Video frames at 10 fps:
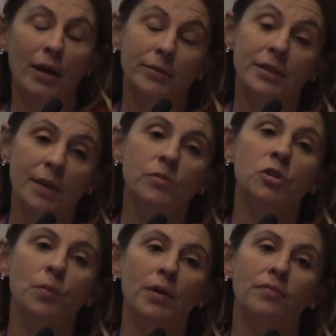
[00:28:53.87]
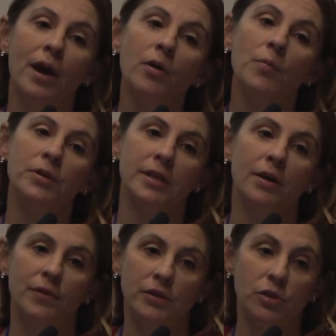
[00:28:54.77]
seems to be very
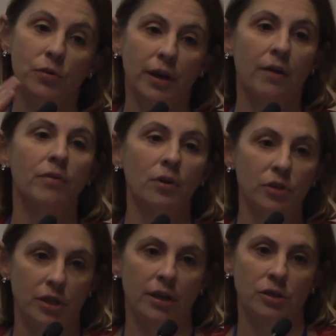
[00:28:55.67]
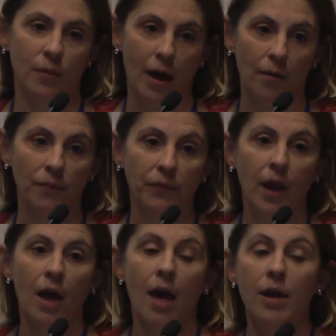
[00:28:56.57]
preserved during evolution as well.
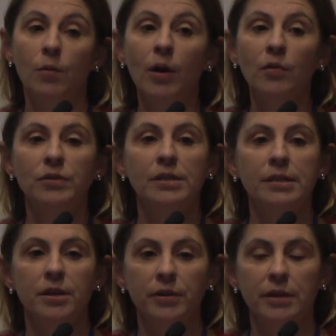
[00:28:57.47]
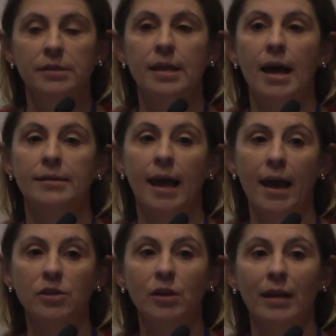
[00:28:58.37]
And one of the theories that
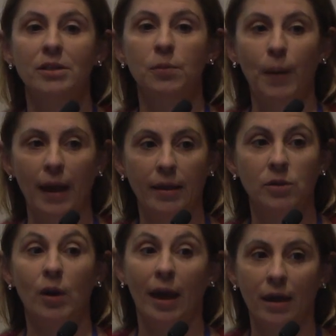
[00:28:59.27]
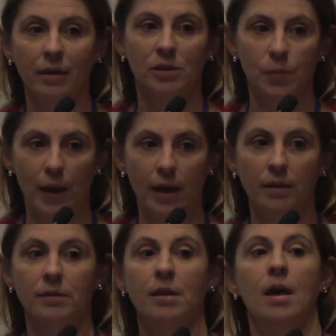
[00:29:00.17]
actually explains or can
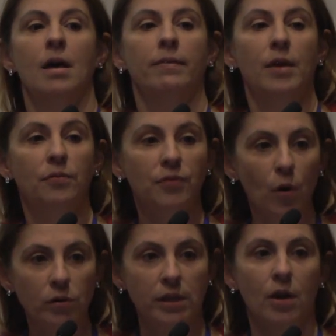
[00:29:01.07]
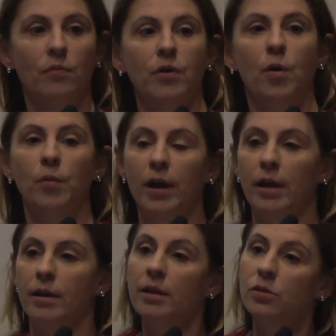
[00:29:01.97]
explain the folding of our
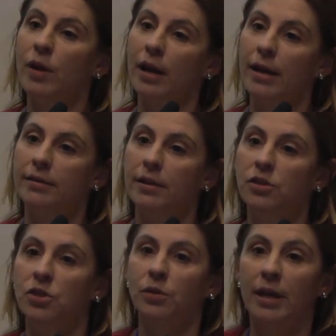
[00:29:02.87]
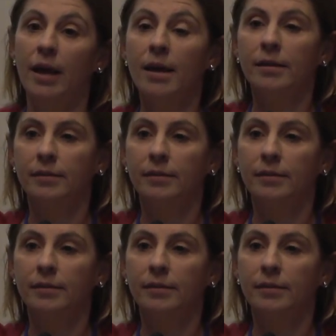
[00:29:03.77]
brain is related to the